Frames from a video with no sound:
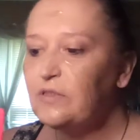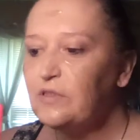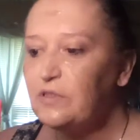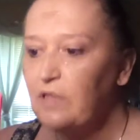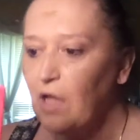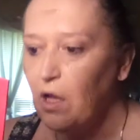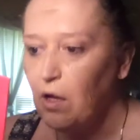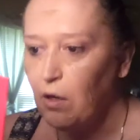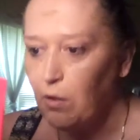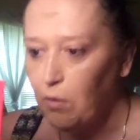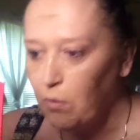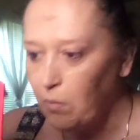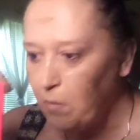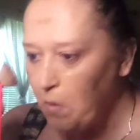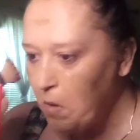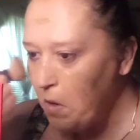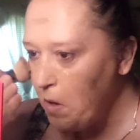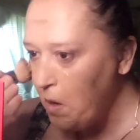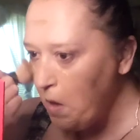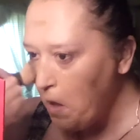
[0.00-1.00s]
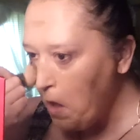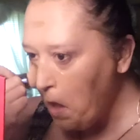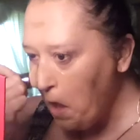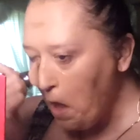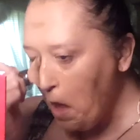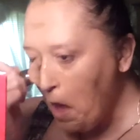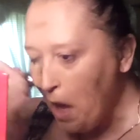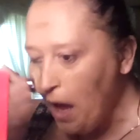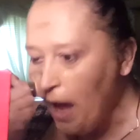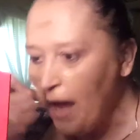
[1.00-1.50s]
So
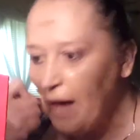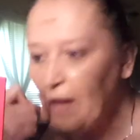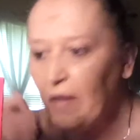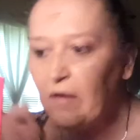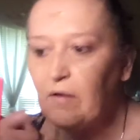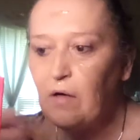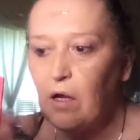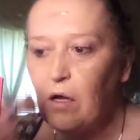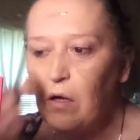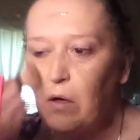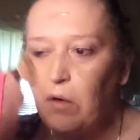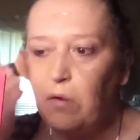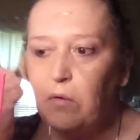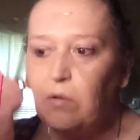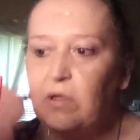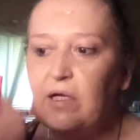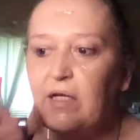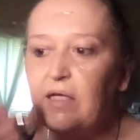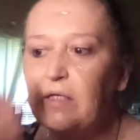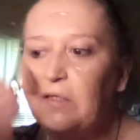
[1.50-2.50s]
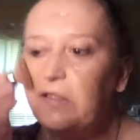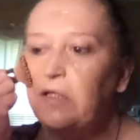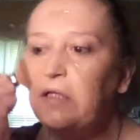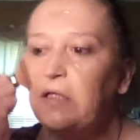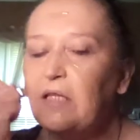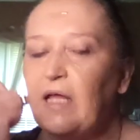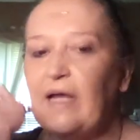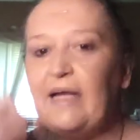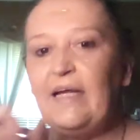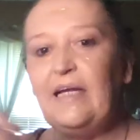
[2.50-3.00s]
I don't know. In the
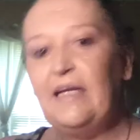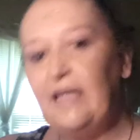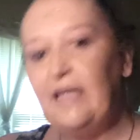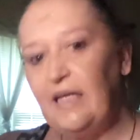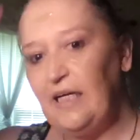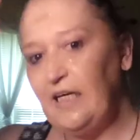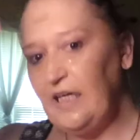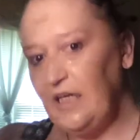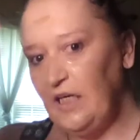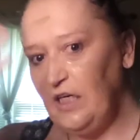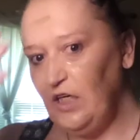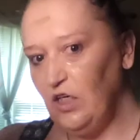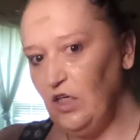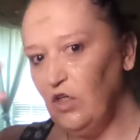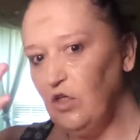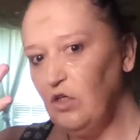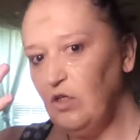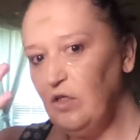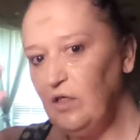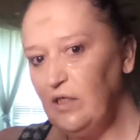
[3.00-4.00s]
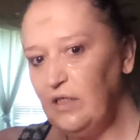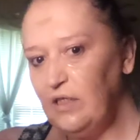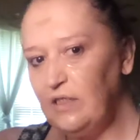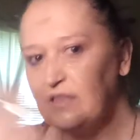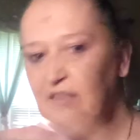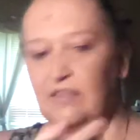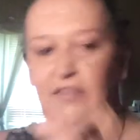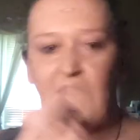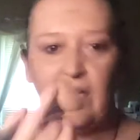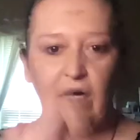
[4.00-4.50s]
light here,
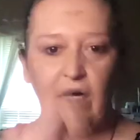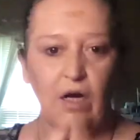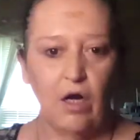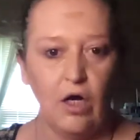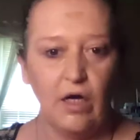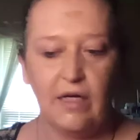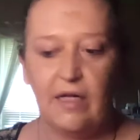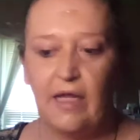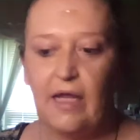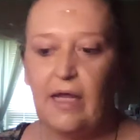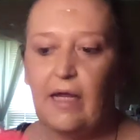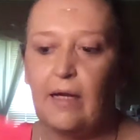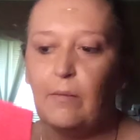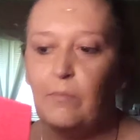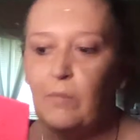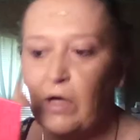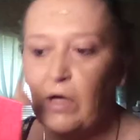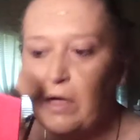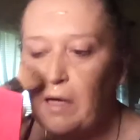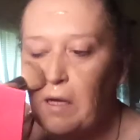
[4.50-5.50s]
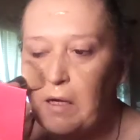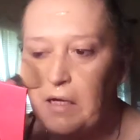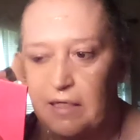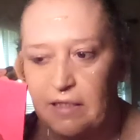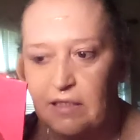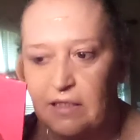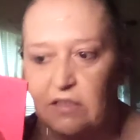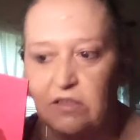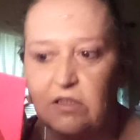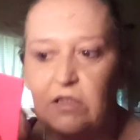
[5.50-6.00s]
instead of on camera,
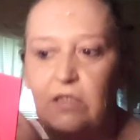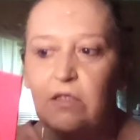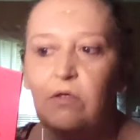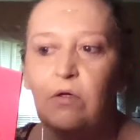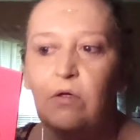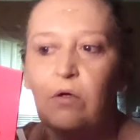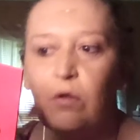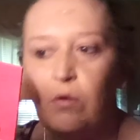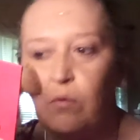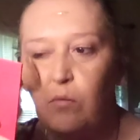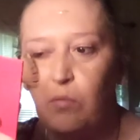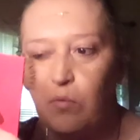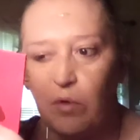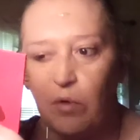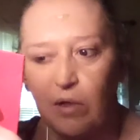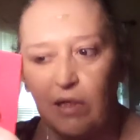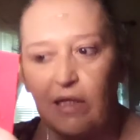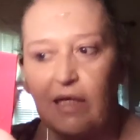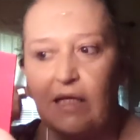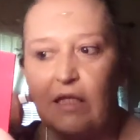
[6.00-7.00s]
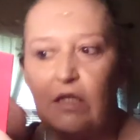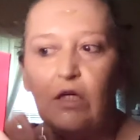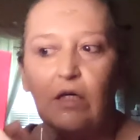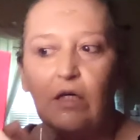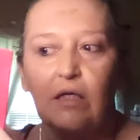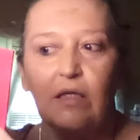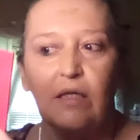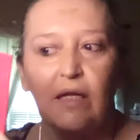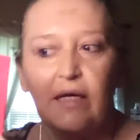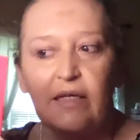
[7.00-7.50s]
it doesn't really
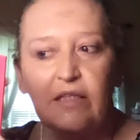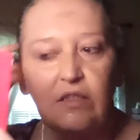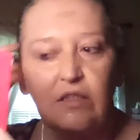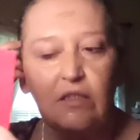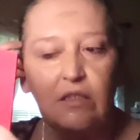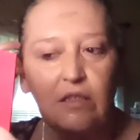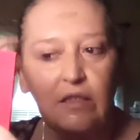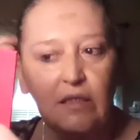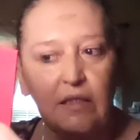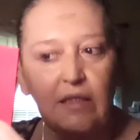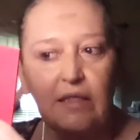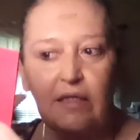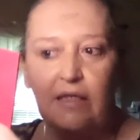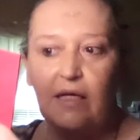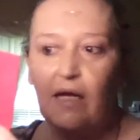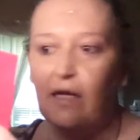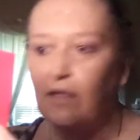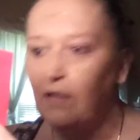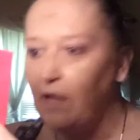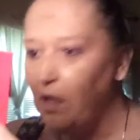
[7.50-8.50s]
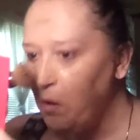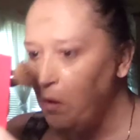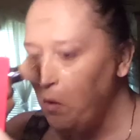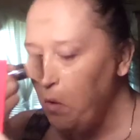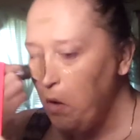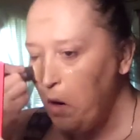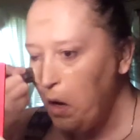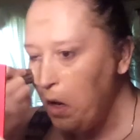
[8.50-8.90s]
look like yellow.